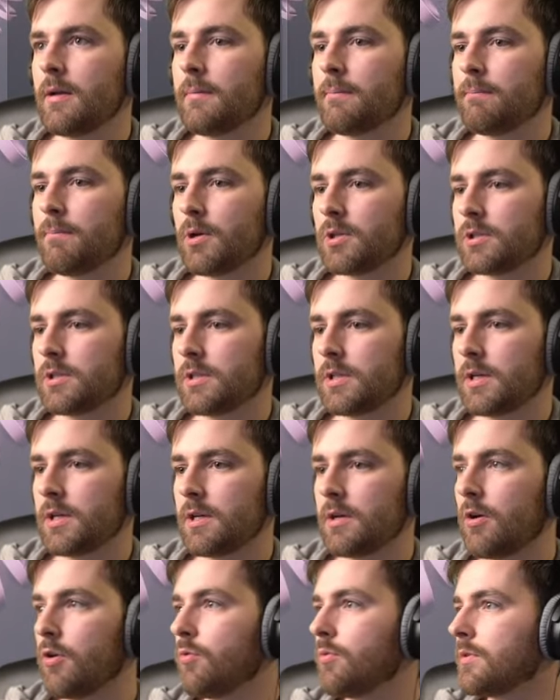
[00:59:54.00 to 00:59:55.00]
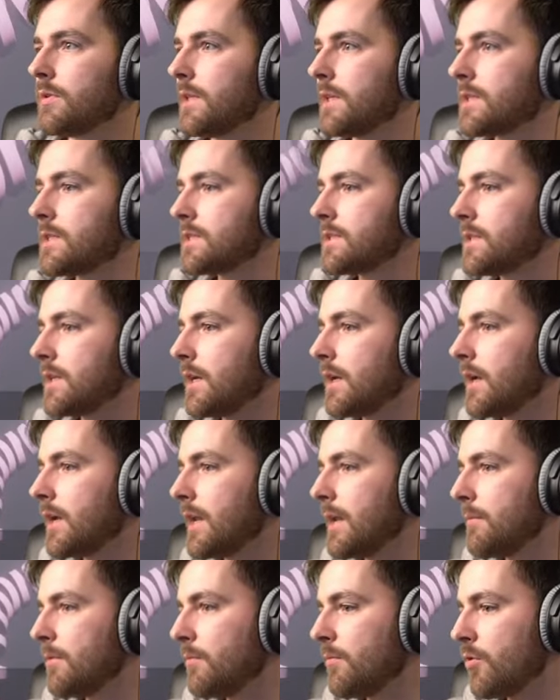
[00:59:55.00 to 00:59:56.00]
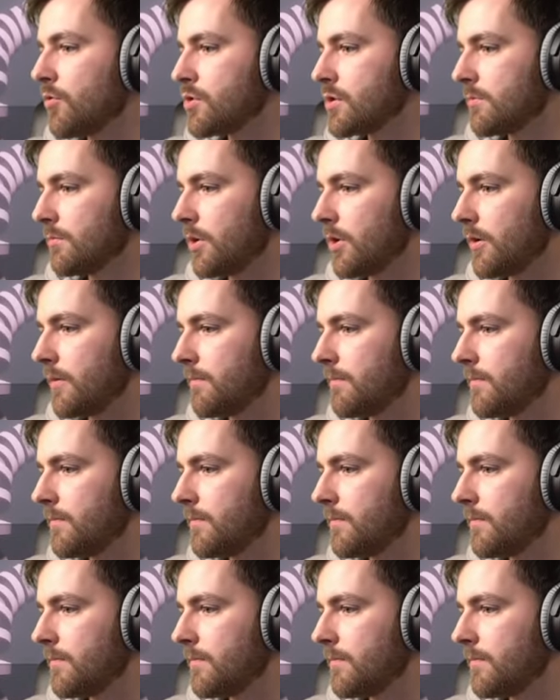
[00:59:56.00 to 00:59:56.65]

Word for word: But, uh, oh, let's uh, enable motion blur.